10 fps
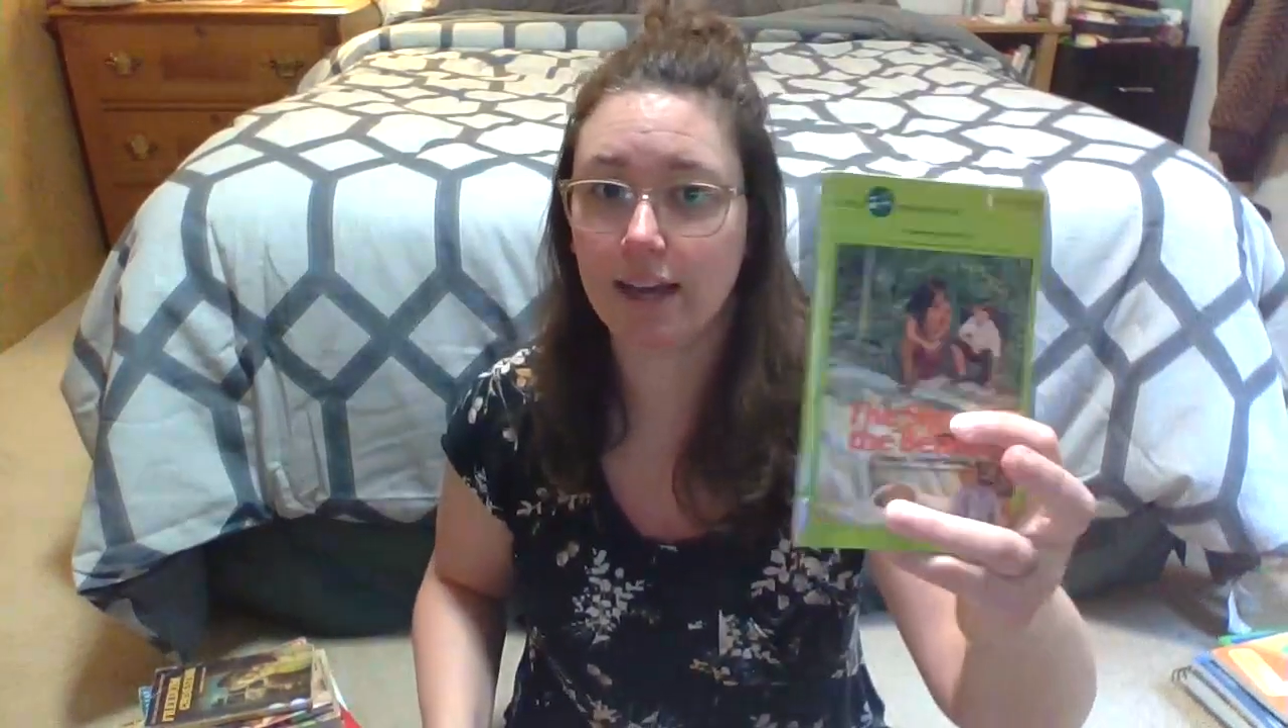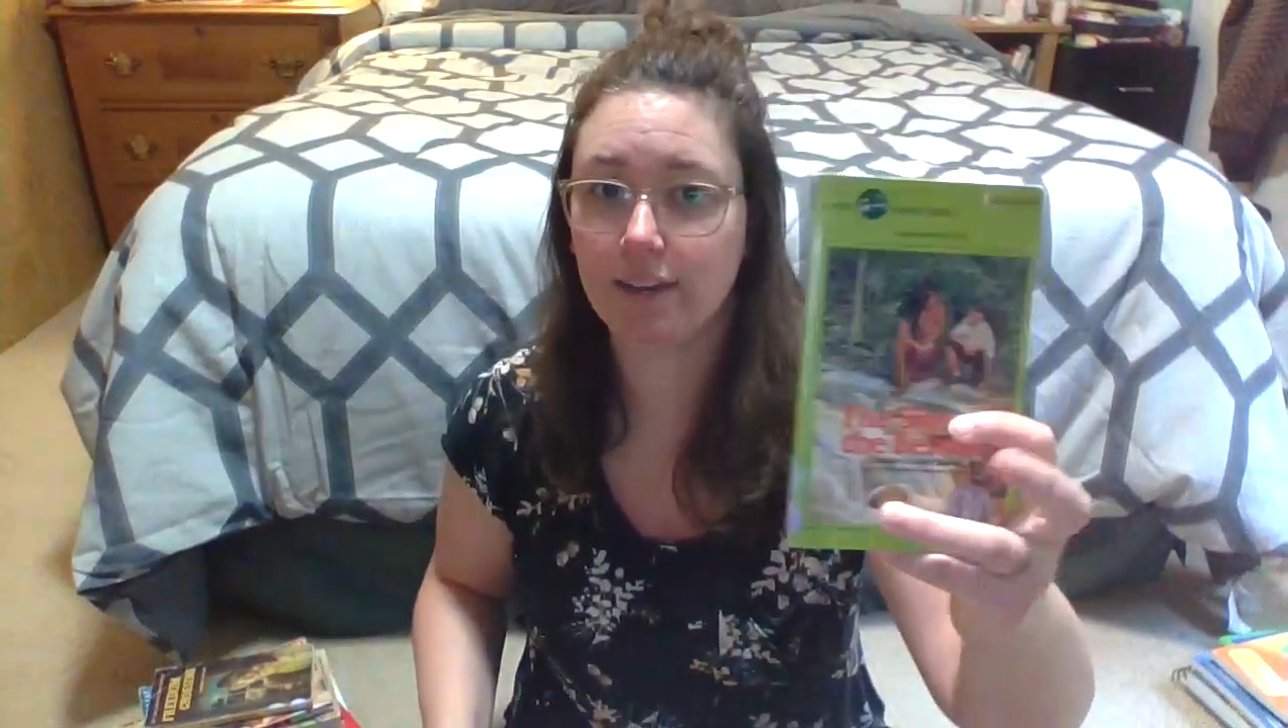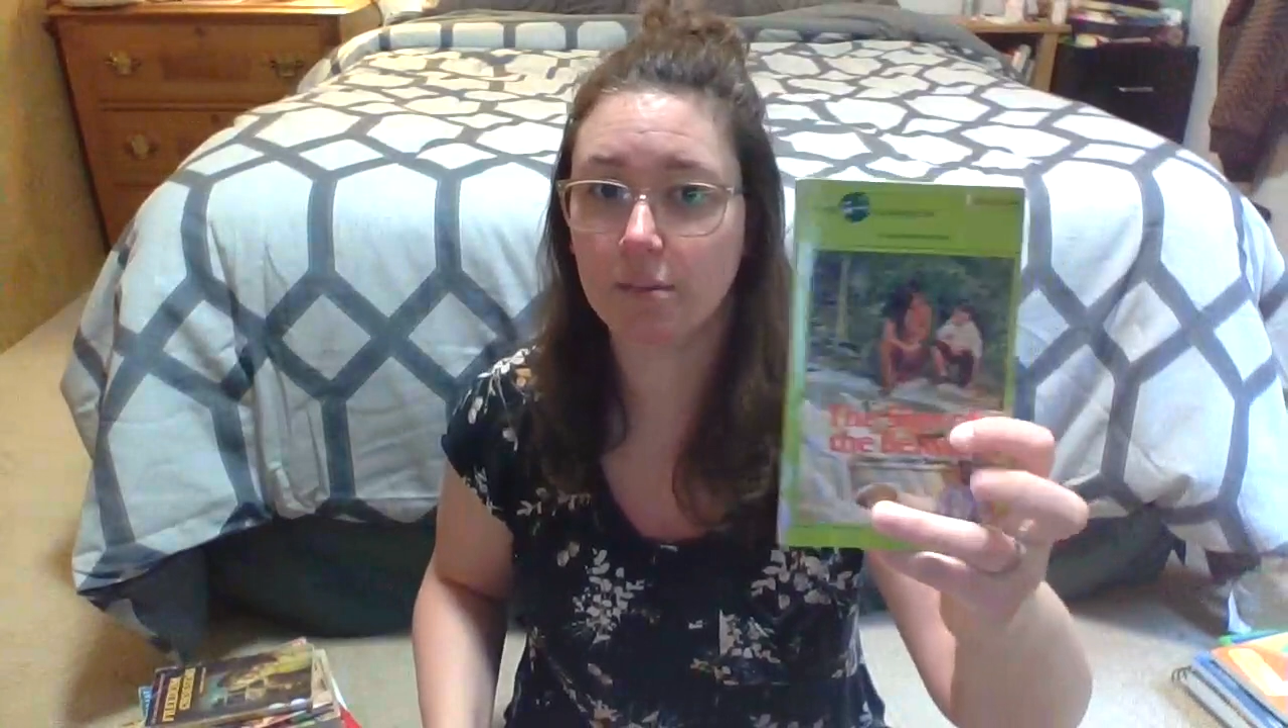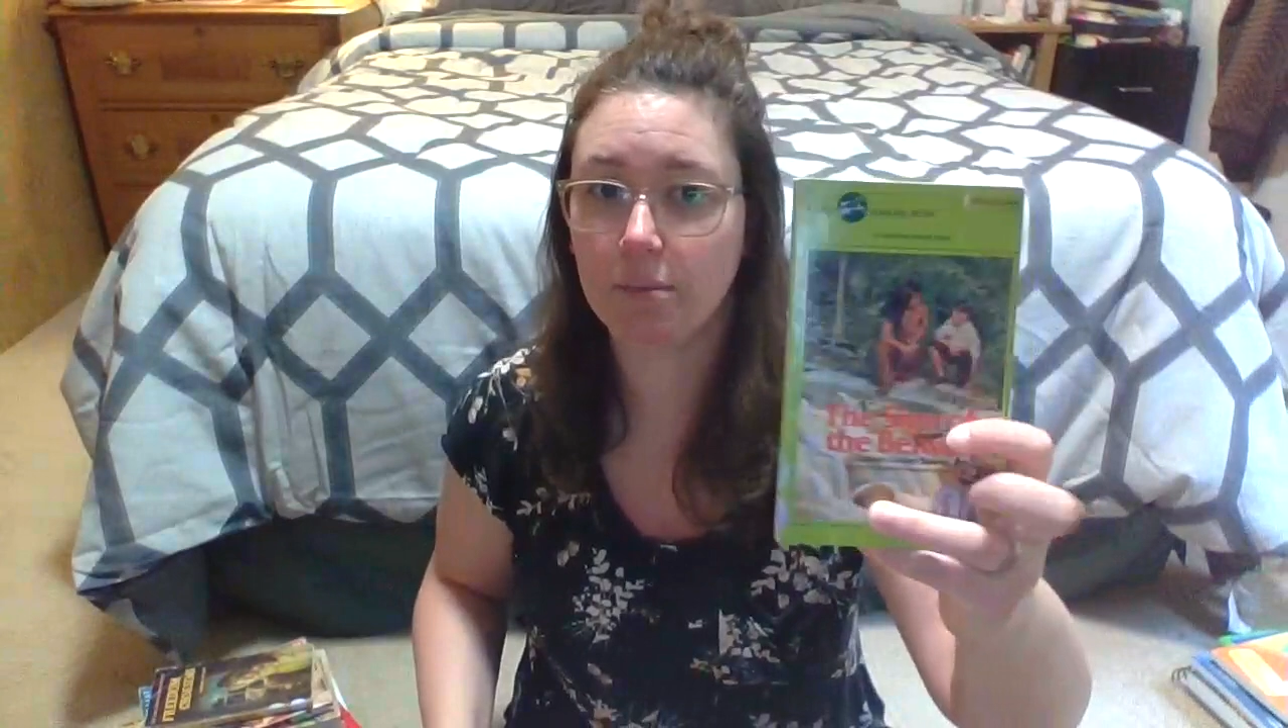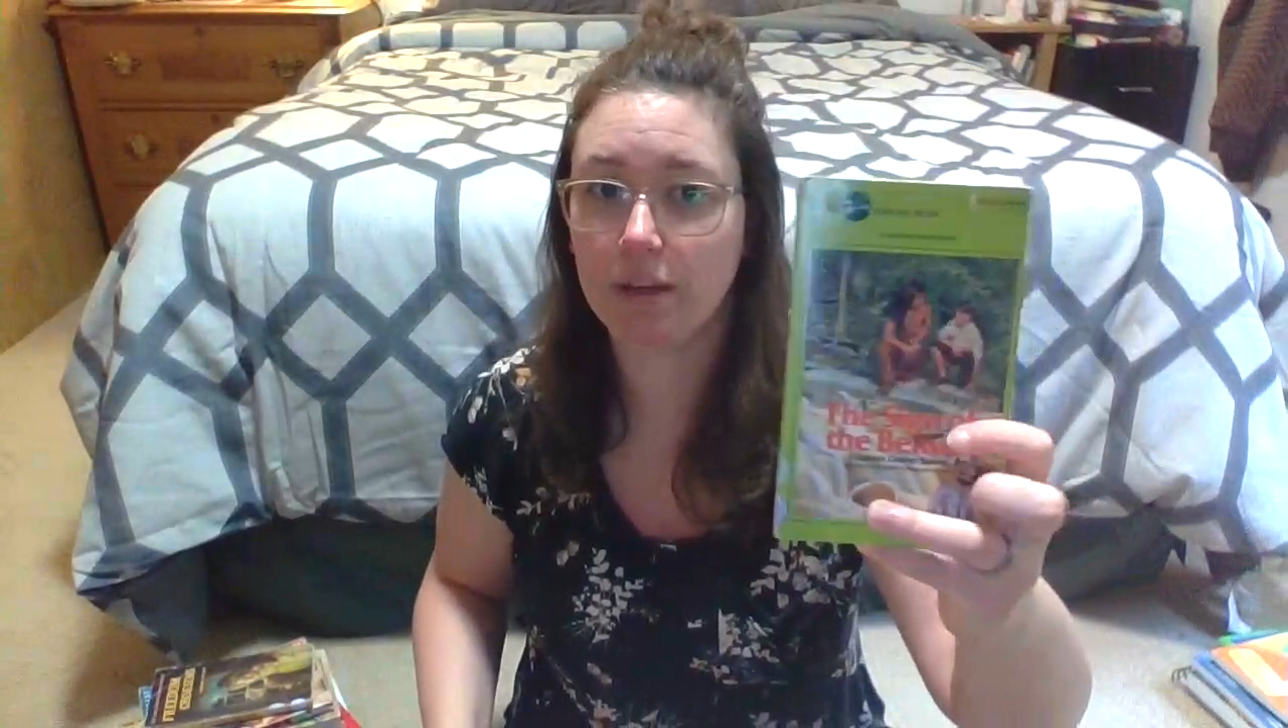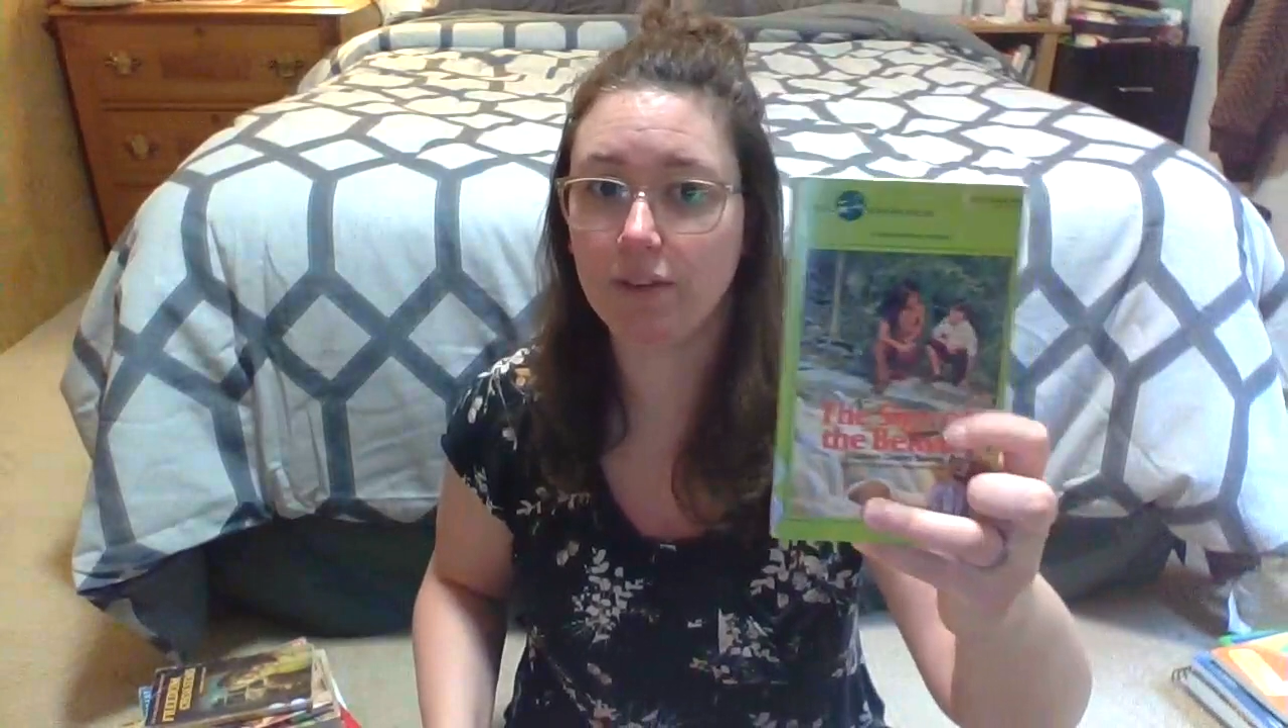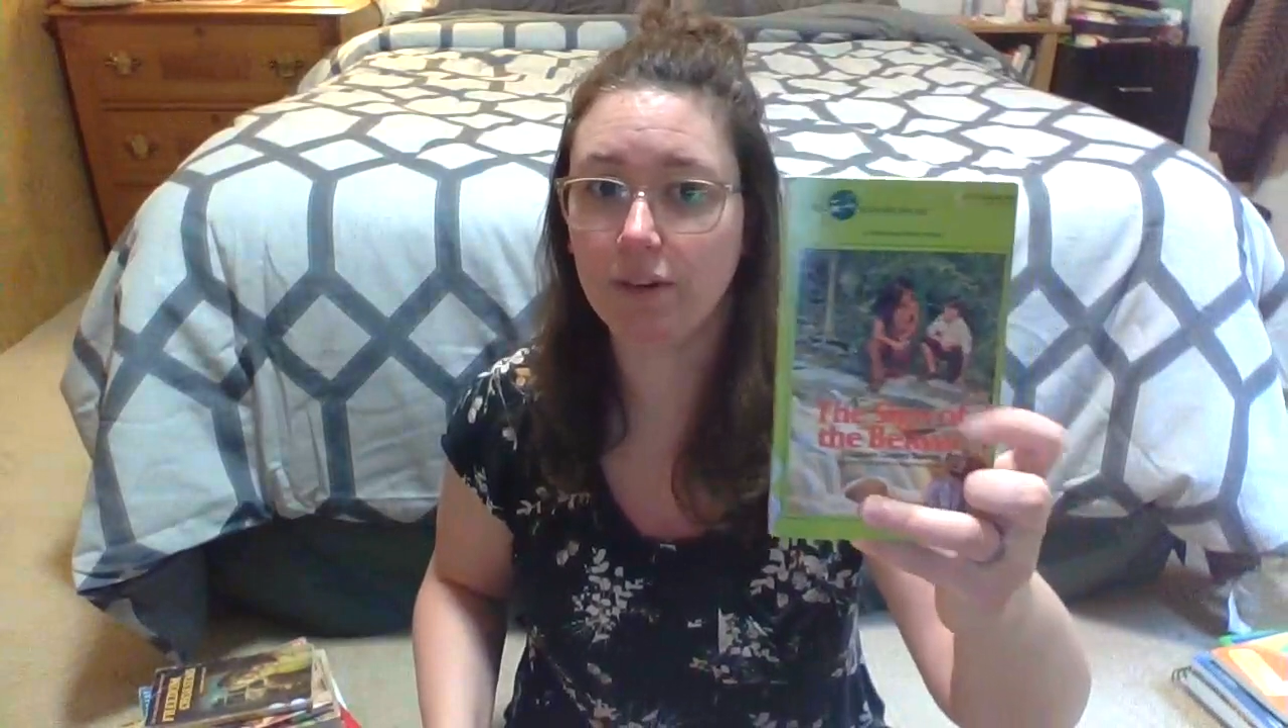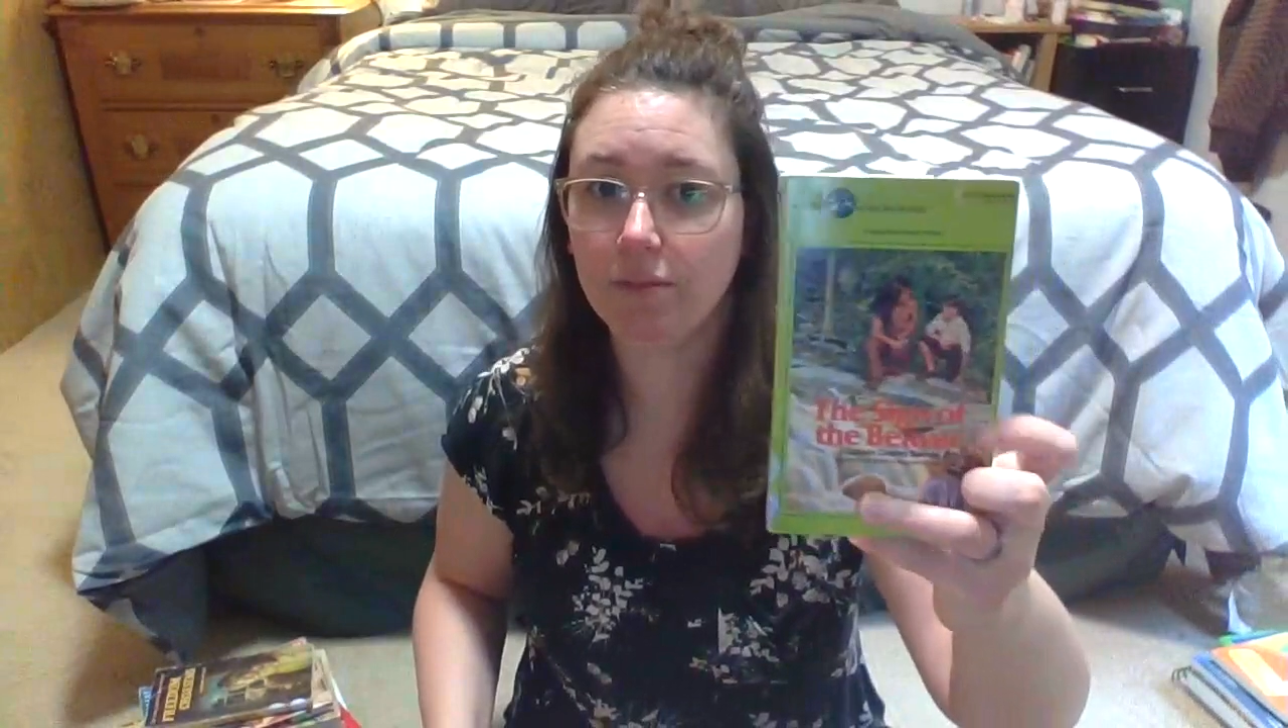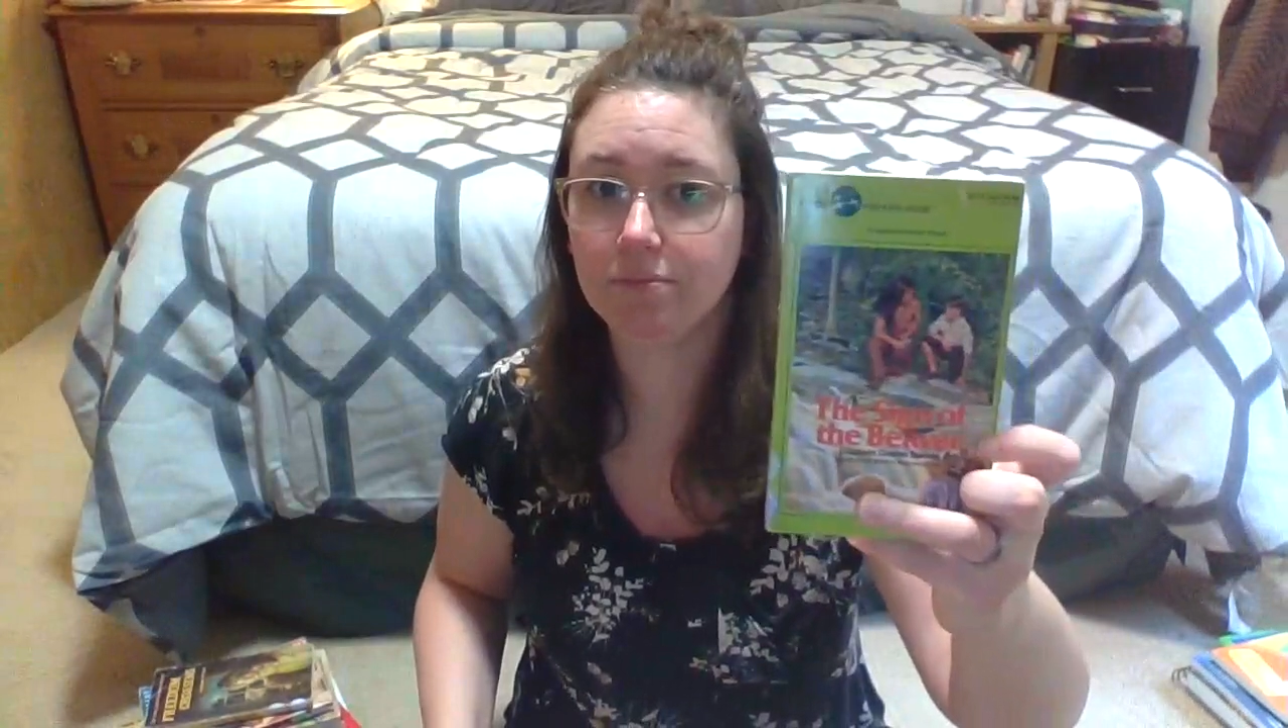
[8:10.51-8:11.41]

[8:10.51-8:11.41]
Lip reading: of the Beaver.